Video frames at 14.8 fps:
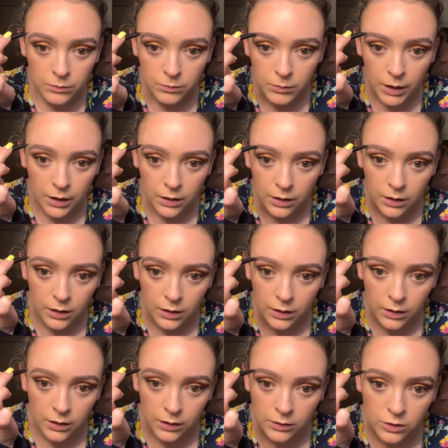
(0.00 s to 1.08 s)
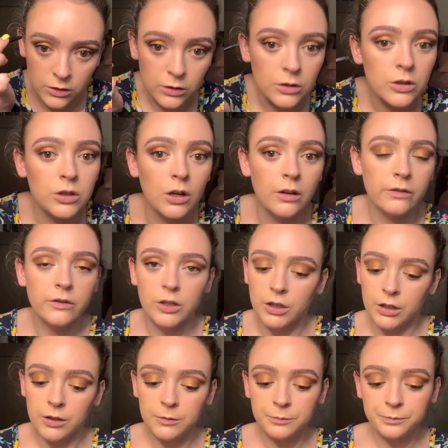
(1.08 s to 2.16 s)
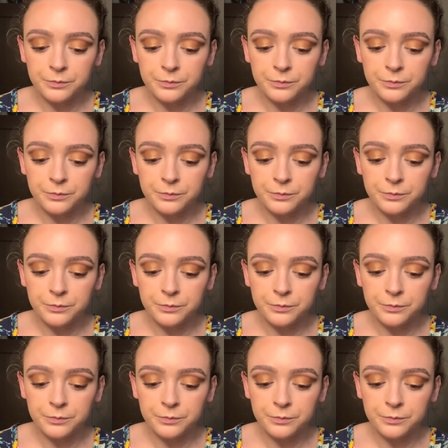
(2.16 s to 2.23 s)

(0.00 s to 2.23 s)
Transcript: make it just look softer.